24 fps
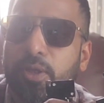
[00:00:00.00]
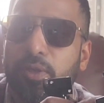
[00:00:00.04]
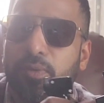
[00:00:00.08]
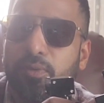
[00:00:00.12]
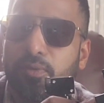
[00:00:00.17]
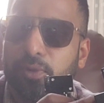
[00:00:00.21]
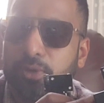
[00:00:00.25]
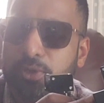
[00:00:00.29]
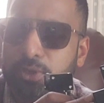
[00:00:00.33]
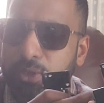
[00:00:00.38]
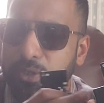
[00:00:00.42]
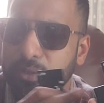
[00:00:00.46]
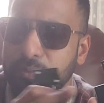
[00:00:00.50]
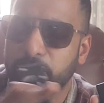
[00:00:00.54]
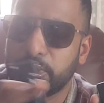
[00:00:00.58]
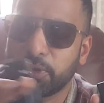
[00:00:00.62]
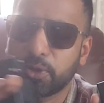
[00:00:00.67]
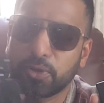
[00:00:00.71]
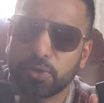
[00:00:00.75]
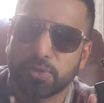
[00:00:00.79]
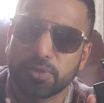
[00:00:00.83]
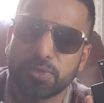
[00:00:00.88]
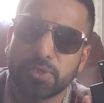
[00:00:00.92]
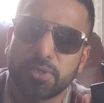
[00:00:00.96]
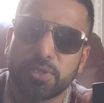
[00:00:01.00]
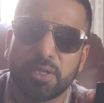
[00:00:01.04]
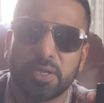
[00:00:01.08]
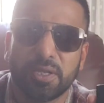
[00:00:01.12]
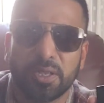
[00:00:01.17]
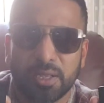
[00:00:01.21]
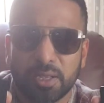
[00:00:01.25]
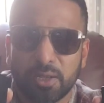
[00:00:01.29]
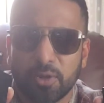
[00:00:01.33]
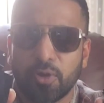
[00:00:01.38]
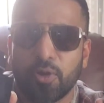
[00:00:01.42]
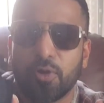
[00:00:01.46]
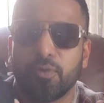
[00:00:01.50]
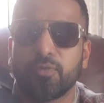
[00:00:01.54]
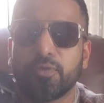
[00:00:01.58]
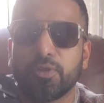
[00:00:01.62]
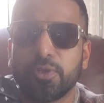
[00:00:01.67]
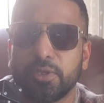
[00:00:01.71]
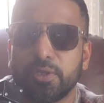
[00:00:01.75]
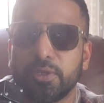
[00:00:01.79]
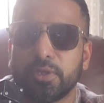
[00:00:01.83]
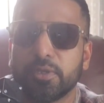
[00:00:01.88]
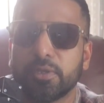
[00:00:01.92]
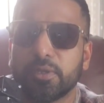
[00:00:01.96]
version because of
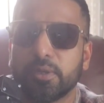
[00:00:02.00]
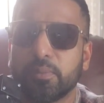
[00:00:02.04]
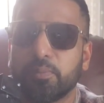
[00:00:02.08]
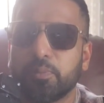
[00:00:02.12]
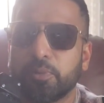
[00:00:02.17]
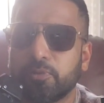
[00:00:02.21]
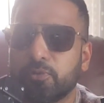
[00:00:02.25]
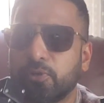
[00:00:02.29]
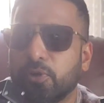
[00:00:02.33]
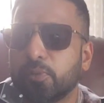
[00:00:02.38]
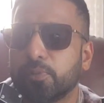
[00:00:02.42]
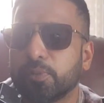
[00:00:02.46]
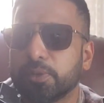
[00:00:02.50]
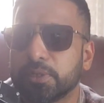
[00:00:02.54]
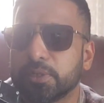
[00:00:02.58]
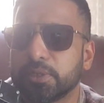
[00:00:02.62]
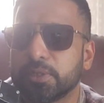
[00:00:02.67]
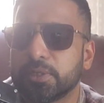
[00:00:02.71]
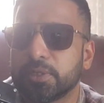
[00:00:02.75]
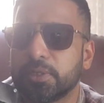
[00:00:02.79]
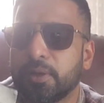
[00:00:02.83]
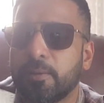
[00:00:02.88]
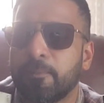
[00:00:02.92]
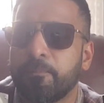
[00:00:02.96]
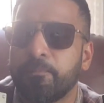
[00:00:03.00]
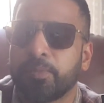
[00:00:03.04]
the performance.